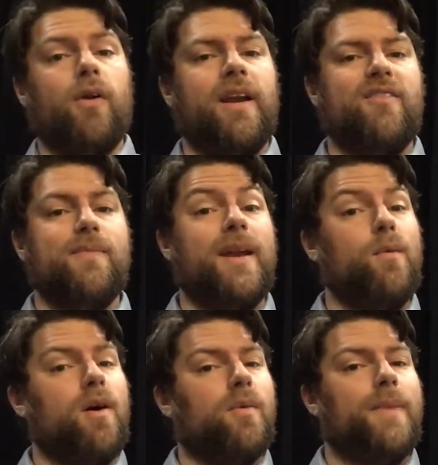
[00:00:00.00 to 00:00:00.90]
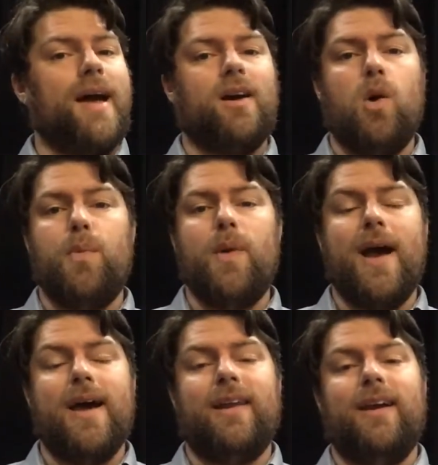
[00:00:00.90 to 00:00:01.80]
right, everybody, welcome back. I hope you
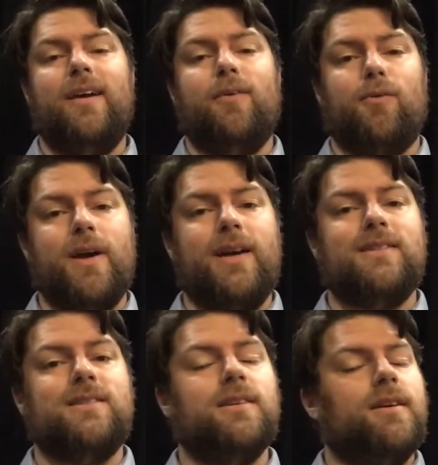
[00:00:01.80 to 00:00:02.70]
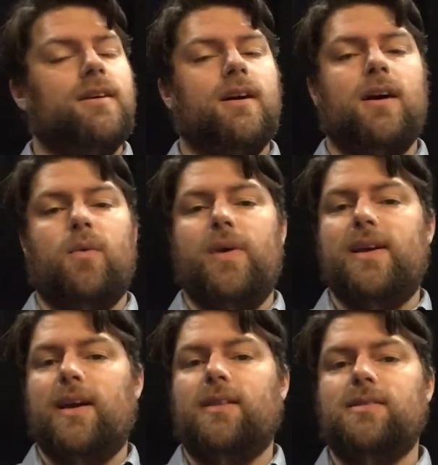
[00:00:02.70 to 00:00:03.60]
had a great
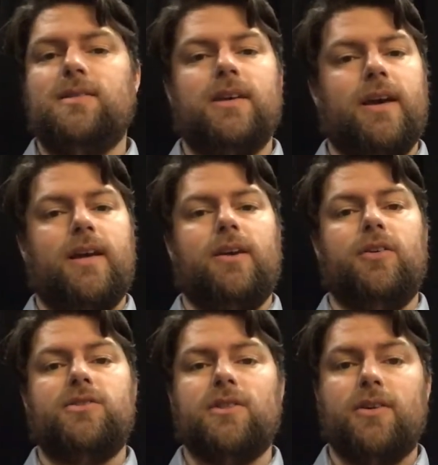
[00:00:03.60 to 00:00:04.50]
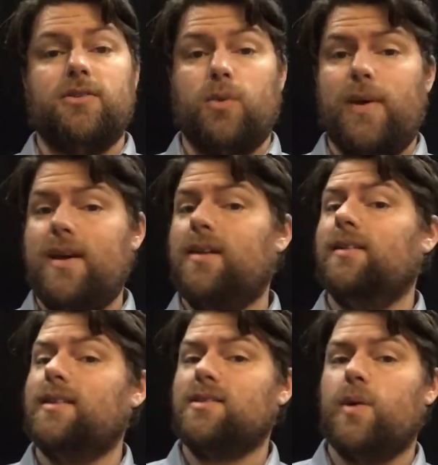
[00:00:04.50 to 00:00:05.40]
weekend and a good start to the week.
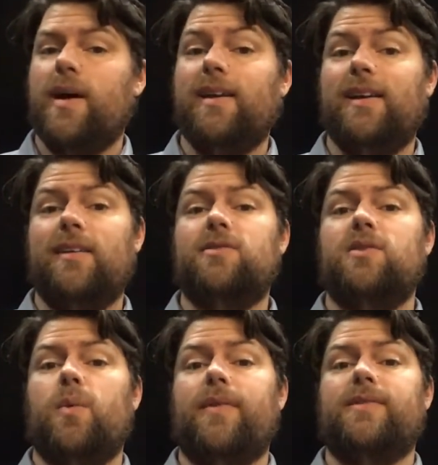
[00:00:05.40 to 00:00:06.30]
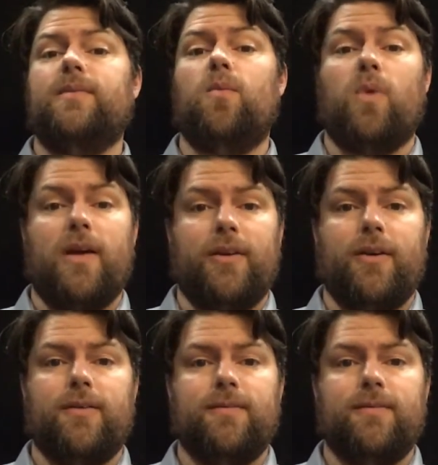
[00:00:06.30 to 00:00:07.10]
Let's go ahead and get into it with some weather.